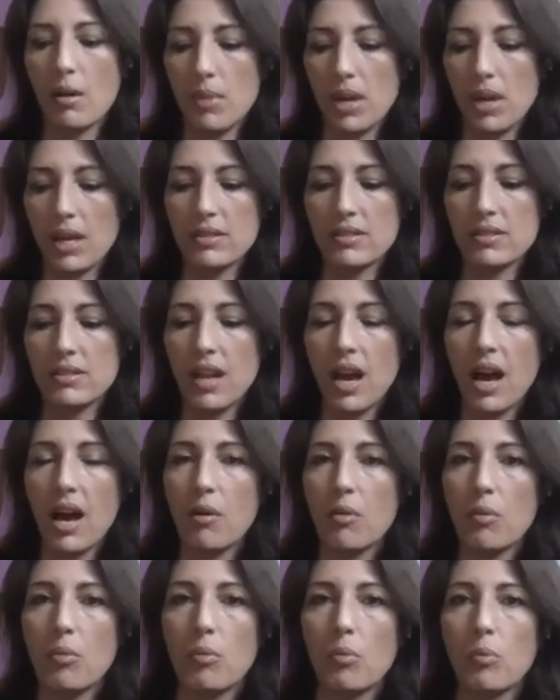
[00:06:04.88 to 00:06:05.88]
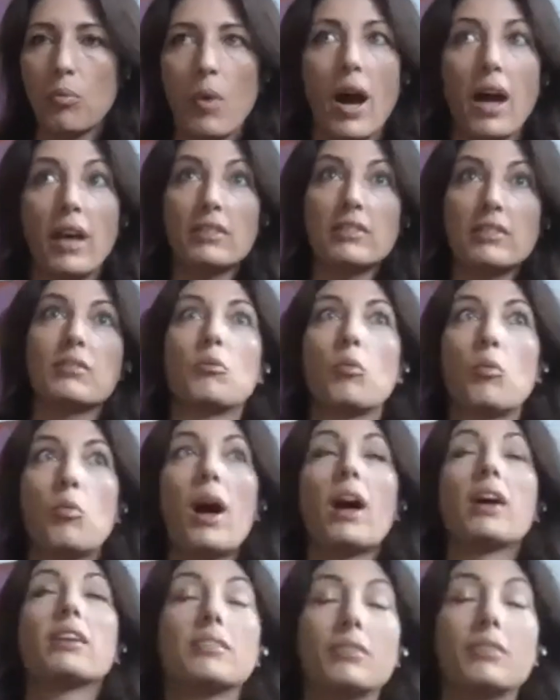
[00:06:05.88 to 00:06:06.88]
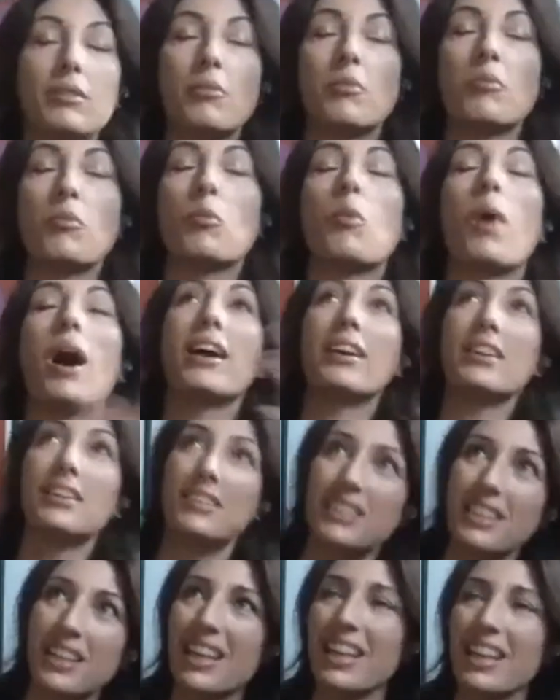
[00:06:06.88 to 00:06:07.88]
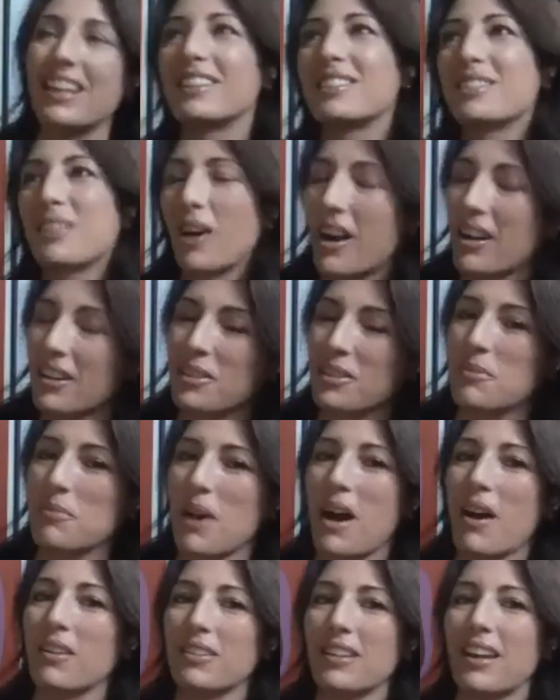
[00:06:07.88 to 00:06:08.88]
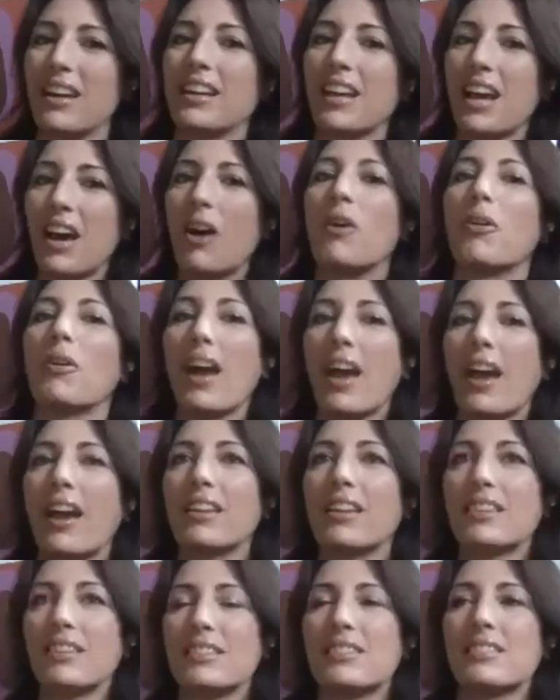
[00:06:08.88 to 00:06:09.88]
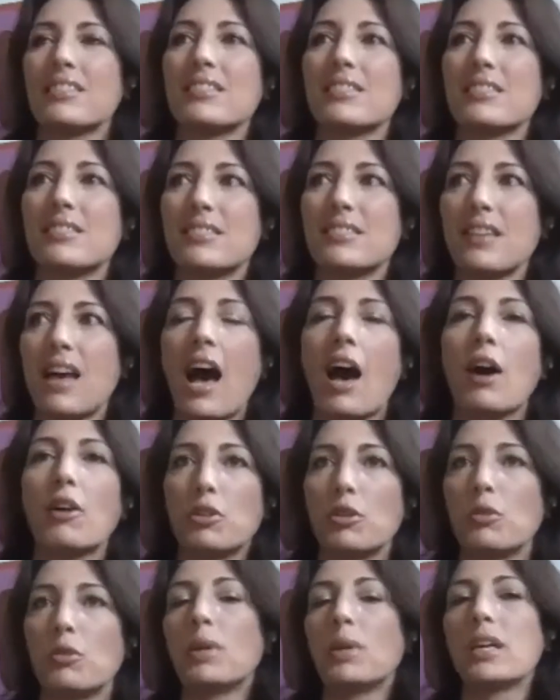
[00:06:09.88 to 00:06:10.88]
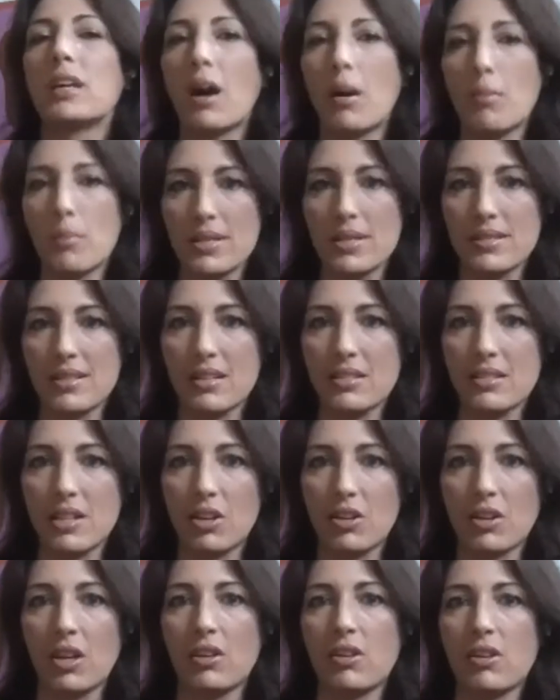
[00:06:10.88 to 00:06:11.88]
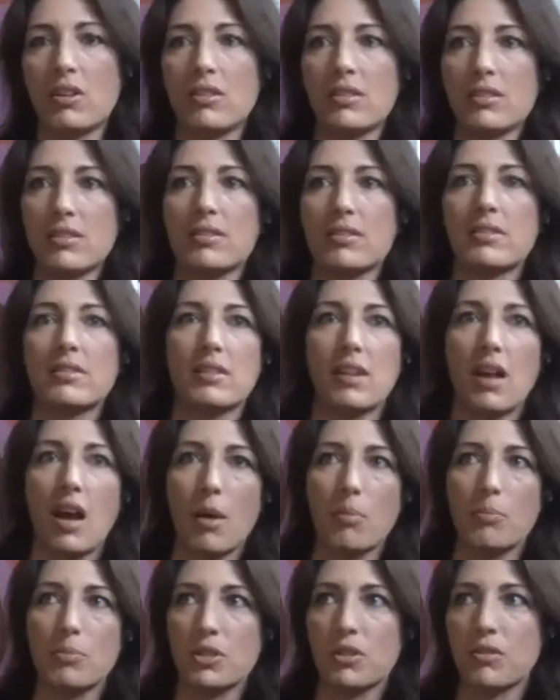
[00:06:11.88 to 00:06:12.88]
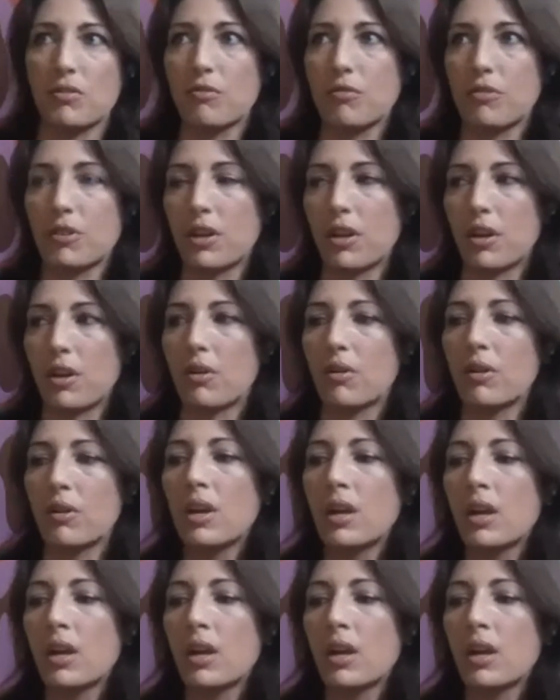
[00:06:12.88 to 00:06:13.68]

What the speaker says: it's not wildly talked about like, oh, hey, this is how you become a set decorator and this is an option for you.